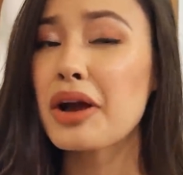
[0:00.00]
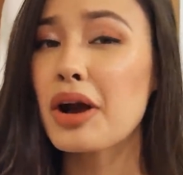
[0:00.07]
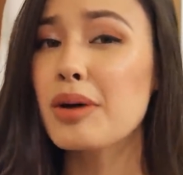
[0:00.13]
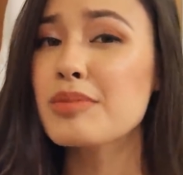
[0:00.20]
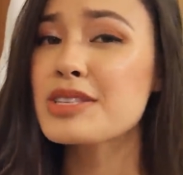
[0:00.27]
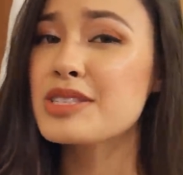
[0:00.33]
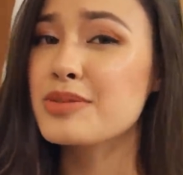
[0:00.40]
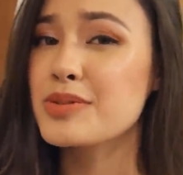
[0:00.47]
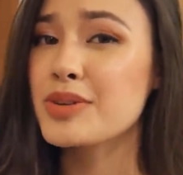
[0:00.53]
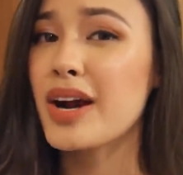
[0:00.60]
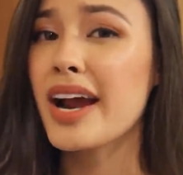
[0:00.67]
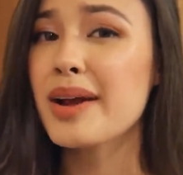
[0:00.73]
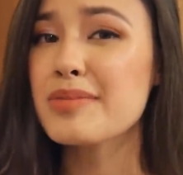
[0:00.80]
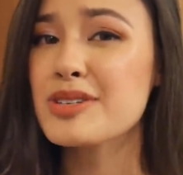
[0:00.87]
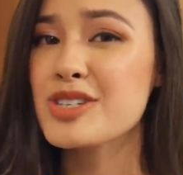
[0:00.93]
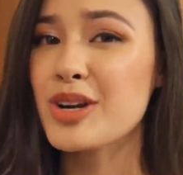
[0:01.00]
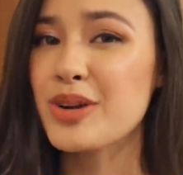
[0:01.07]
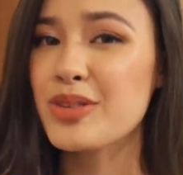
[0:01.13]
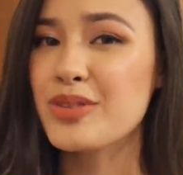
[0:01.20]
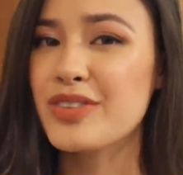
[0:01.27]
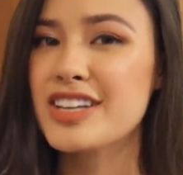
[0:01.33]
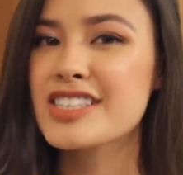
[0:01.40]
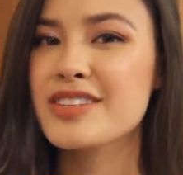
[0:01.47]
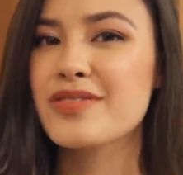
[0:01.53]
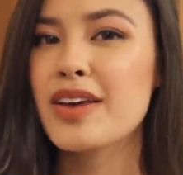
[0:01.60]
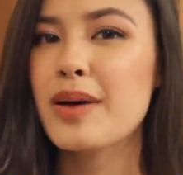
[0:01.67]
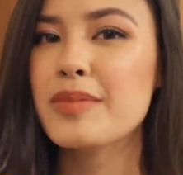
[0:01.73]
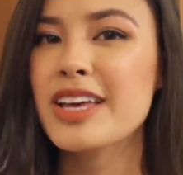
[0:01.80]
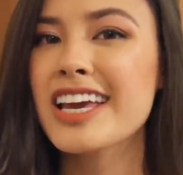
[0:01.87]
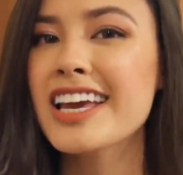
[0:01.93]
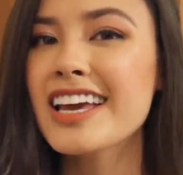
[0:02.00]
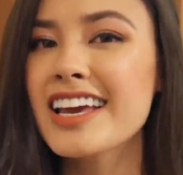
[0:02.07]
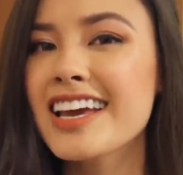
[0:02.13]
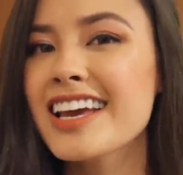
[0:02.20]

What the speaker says: comment, subscribe, share with your friends and family,